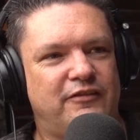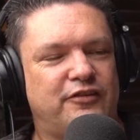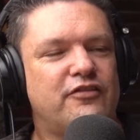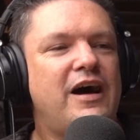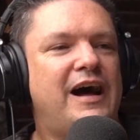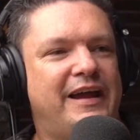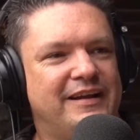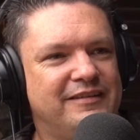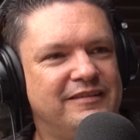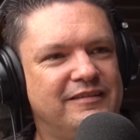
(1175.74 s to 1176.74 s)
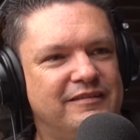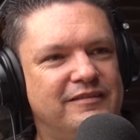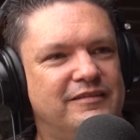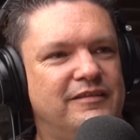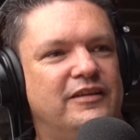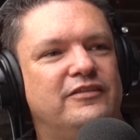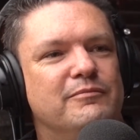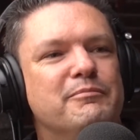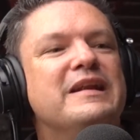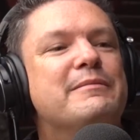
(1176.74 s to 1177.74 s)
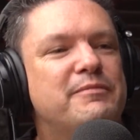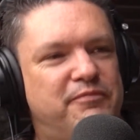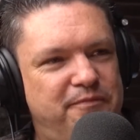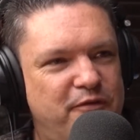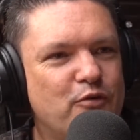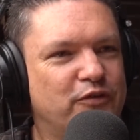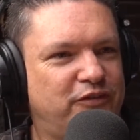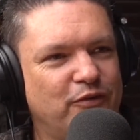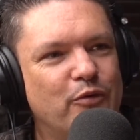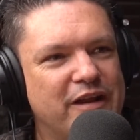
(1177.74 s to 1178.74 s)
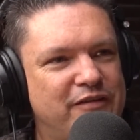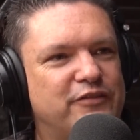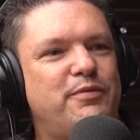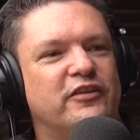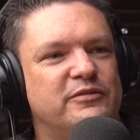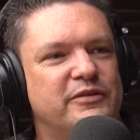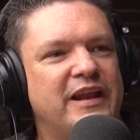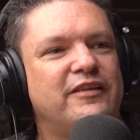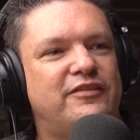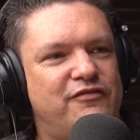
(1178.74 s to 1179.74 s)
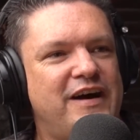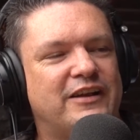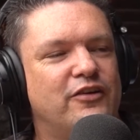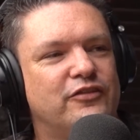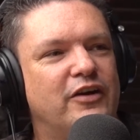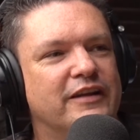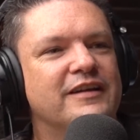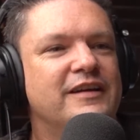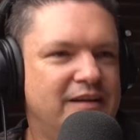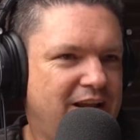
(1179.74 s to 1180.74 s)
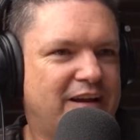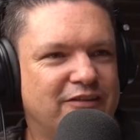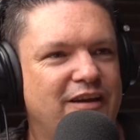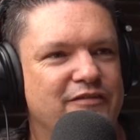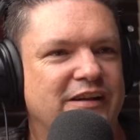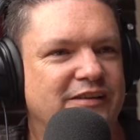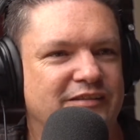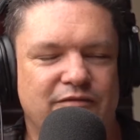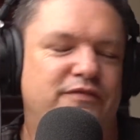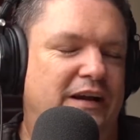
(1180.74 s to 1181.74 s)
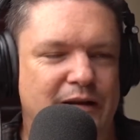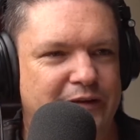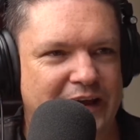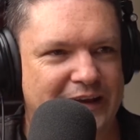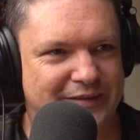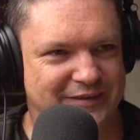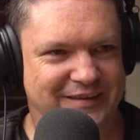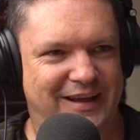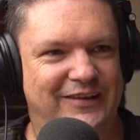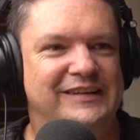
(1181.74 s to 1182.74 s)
try and as minimum force or whatever as possible, and as the fight goes on, like you say, eventually it's, fuck it, I'm going to end this now.